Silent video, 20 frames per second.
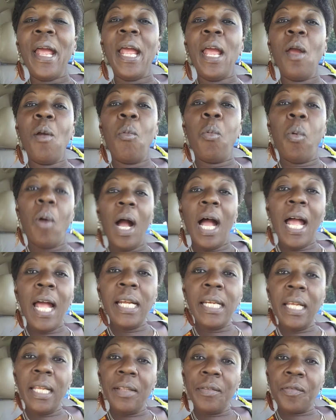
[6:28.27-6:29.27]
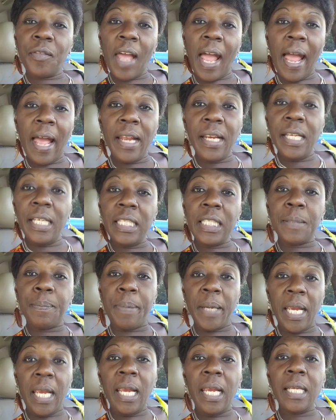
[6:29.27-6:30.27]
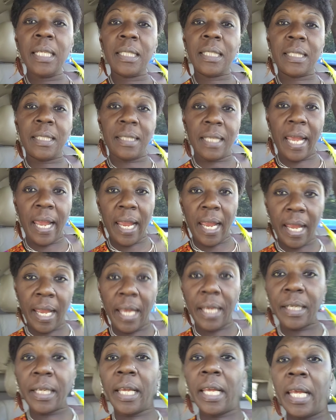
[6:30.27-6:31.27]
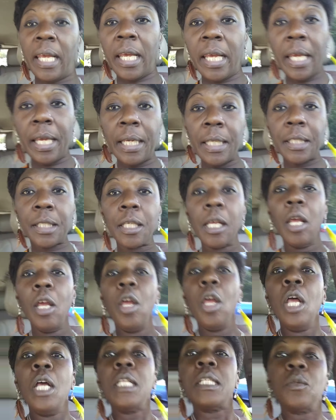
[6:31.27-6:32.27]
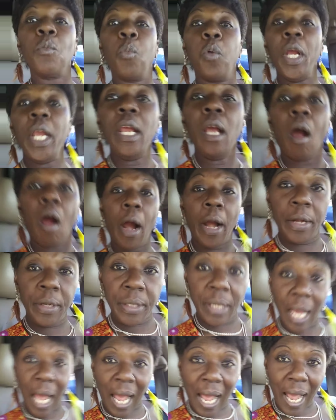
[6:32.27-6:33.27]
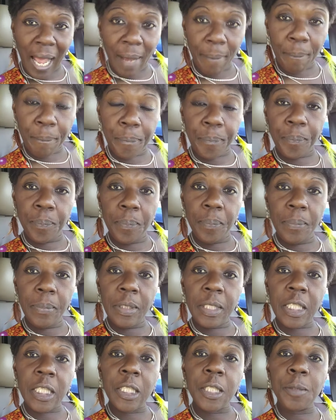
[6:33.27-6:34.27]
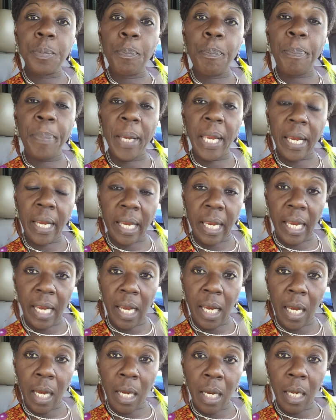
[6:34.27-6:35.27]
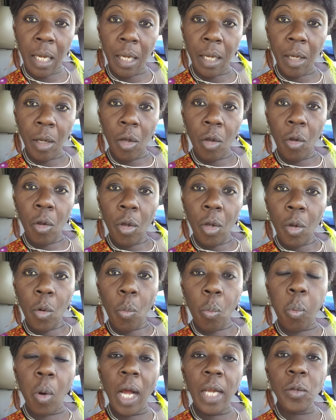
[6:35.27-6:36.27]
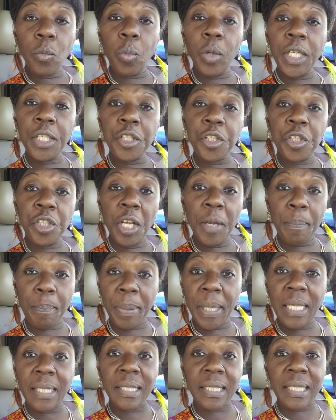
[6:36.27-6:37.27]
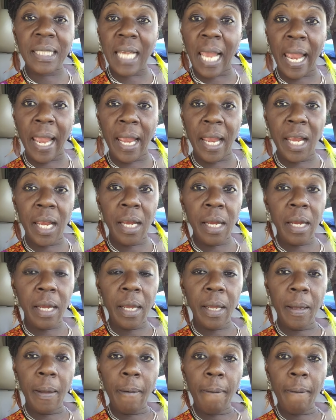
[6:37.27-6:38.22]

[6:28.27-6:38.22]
And what that is being said is we are not speaking what we should be saying